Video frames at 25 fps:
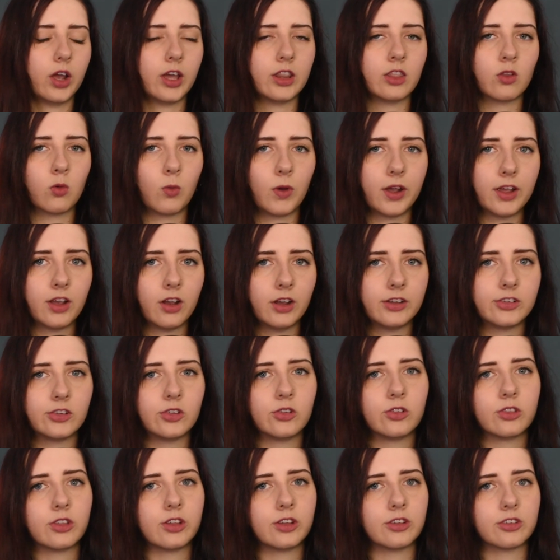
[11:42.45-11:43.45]
And the way I
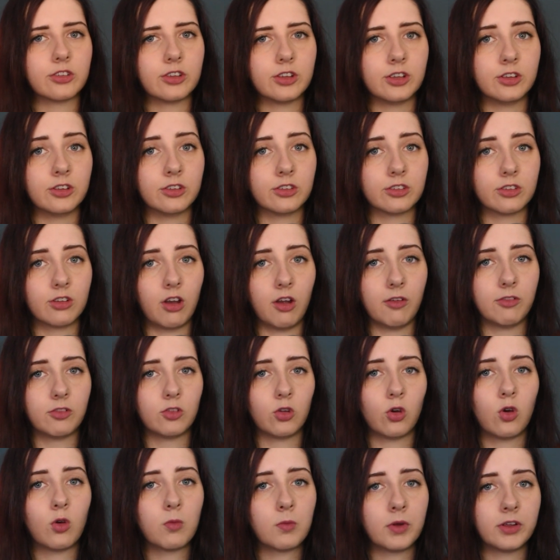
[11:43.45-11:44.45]
do this is I've
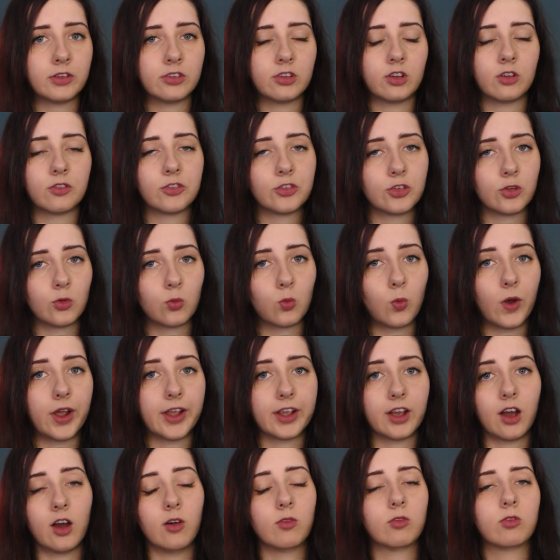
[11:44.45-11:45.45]
taught myself to
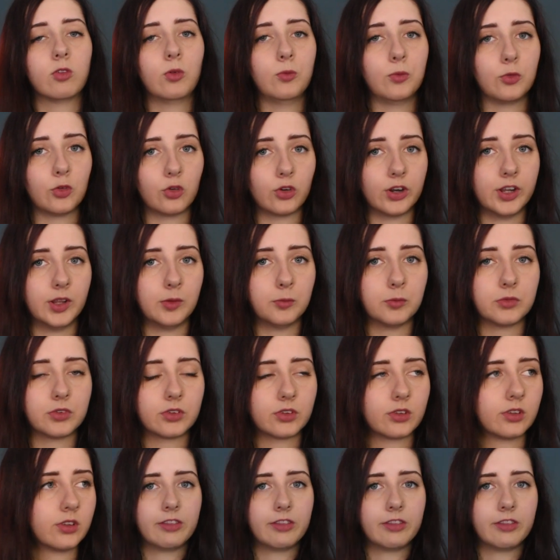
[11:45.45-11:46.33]
wake up from dreams.